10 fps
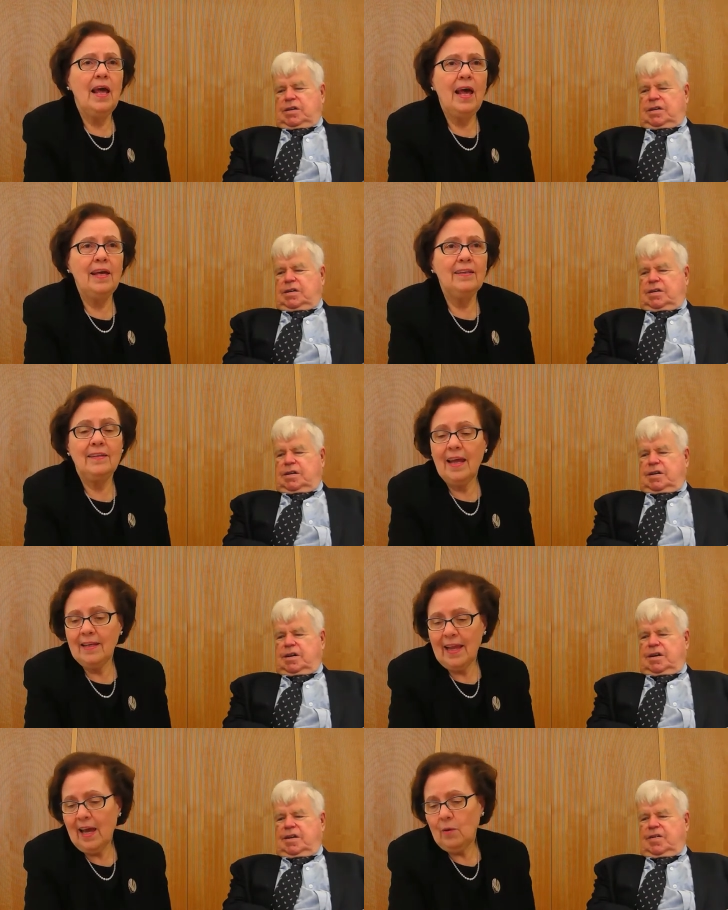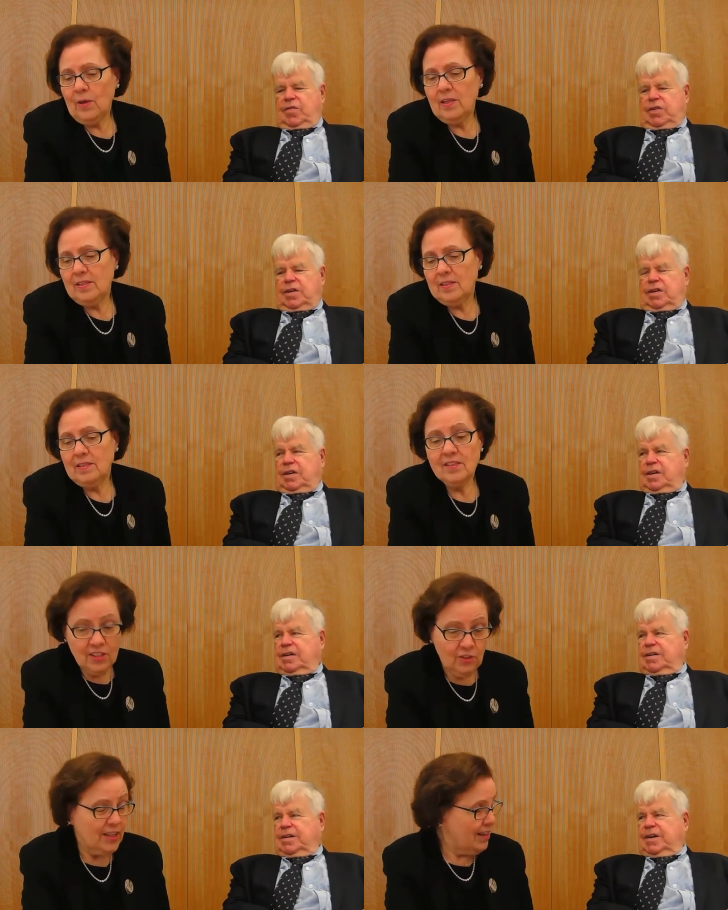Speaker 1: and, and now he's a
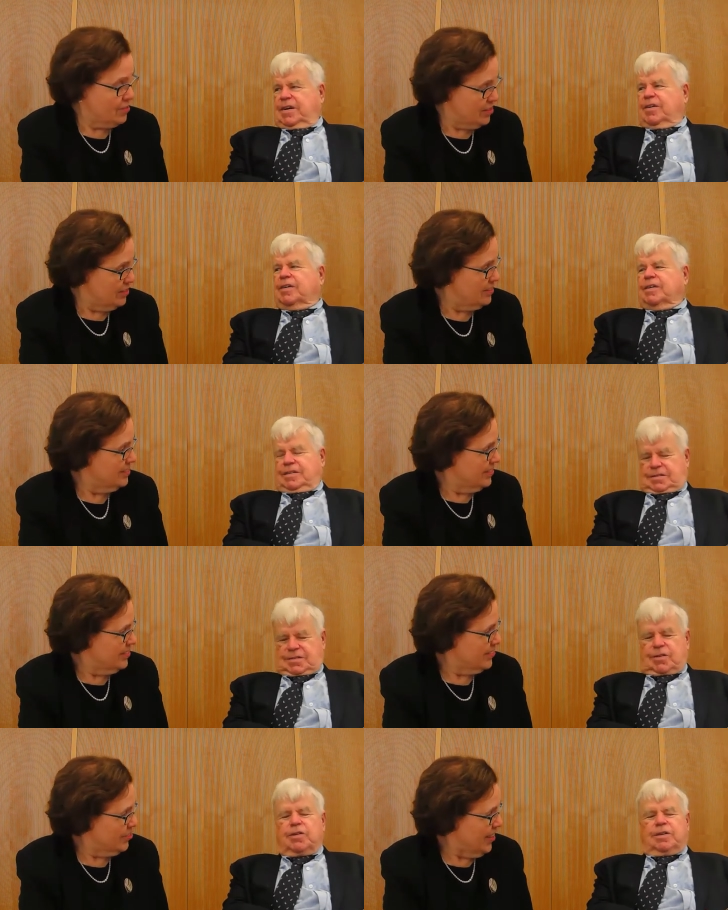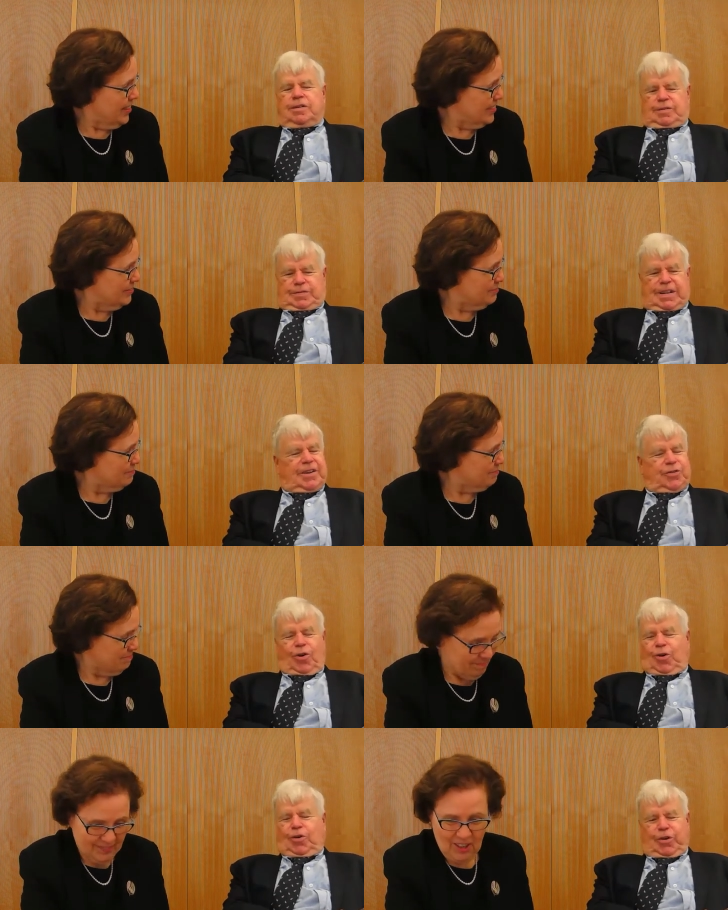senior counsel, correct?
Speaker 2: That's
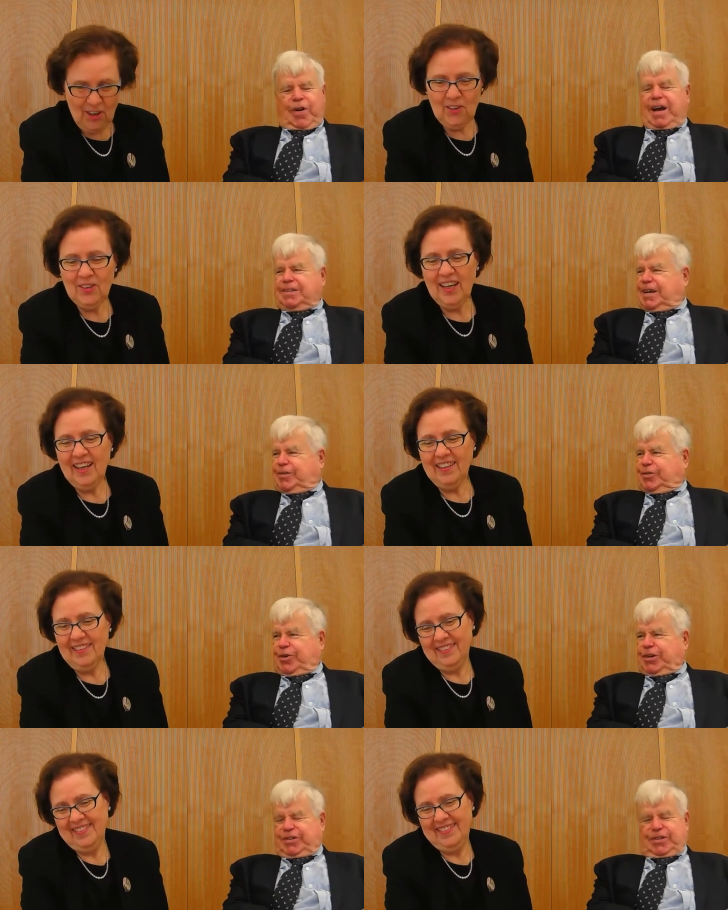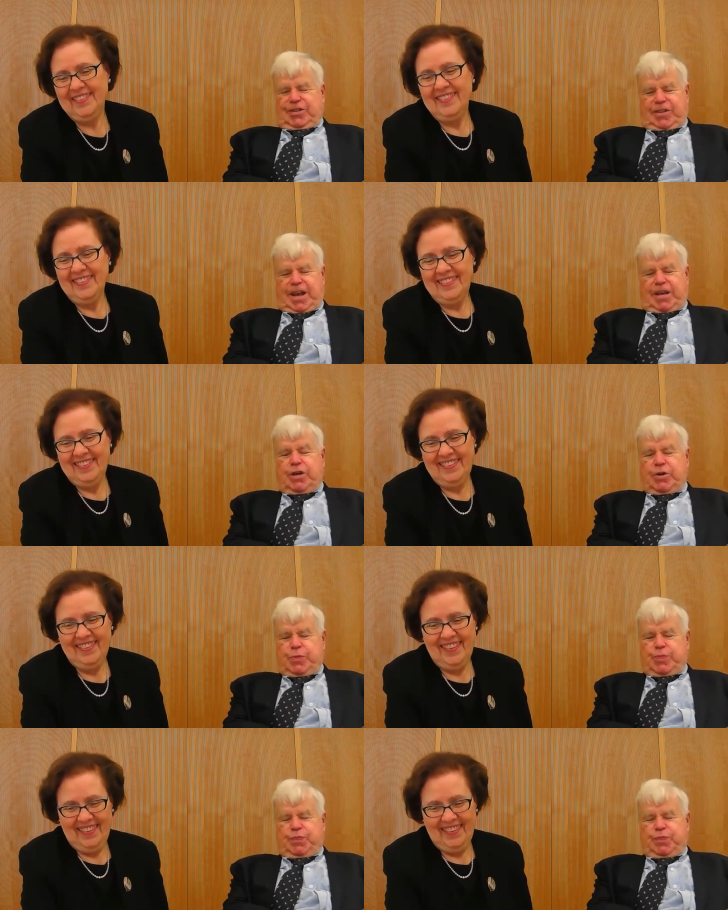all correct. Okay. That's good. Thank you.